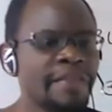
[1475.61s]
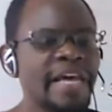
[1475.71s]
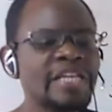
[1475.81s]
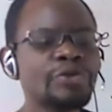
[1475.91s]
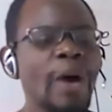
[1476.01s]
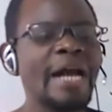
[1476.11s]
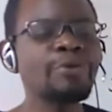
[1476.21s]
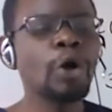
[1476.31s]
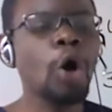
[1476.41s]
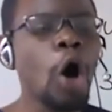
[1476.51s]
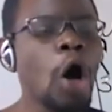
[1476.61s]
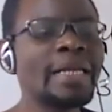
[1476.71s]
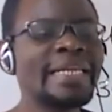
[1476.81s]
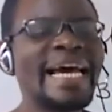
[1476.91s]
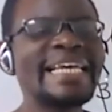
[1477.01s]
There's what we
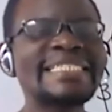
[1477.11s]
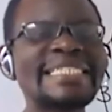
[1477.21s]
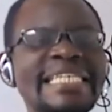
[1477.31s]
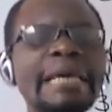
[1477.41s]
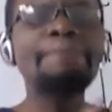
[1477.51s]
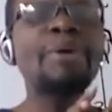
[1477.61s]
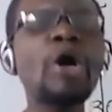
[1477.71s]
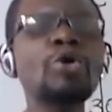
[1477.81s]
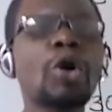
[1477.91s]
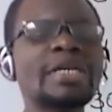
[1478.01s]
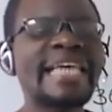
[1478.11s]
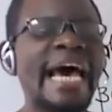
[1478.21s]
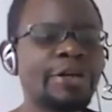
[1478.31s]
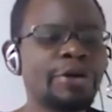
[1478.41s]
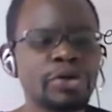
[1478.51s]
call a simple
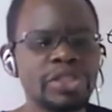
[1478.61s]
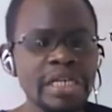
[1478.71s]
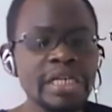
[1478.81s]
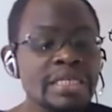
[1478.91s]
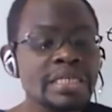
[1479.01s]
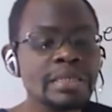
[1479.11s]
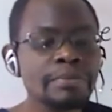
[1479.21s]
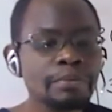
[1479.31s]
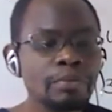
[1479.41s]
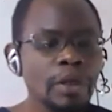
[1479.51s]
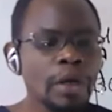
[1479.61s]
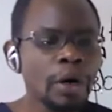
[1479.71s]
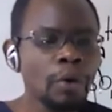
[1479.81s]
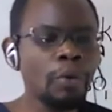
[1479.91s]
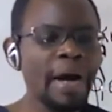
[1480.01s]
leukocytosis,
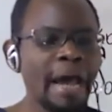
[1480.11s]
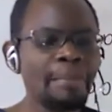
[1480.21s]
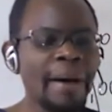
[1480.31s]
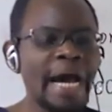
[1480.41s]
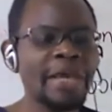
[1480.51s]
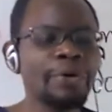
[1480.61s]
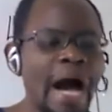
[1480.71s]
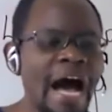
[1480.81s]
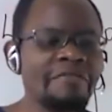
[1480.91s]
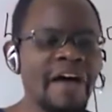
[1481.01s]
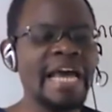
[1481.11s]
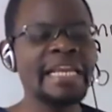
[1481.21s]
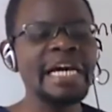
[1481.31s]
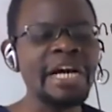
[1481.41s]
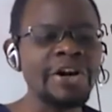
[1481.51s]
whereby you have
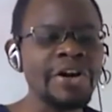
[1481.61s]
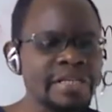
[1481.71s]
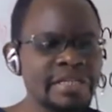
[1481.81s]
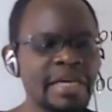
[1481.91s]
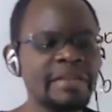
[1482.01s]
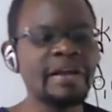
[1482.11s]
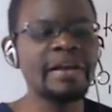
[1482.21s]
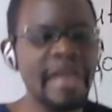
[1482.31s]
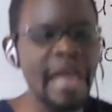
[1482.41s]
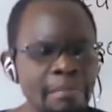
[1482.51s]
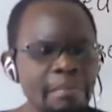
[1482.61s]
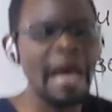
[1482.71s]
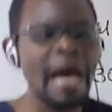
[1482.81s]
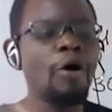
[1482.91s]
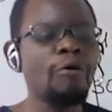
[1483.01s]
an increase in the
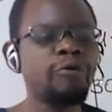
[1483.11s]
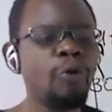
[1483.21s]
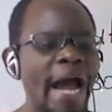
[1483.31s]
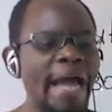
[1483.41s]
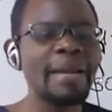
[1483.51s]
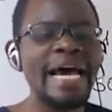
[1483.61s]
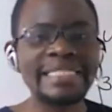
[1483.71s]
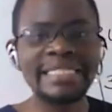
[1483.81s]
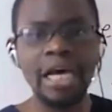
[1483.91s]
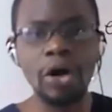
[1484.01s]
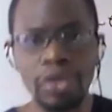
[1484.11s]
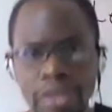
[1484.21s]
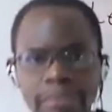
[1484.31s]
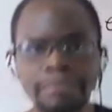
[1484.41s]
number of white blood cells,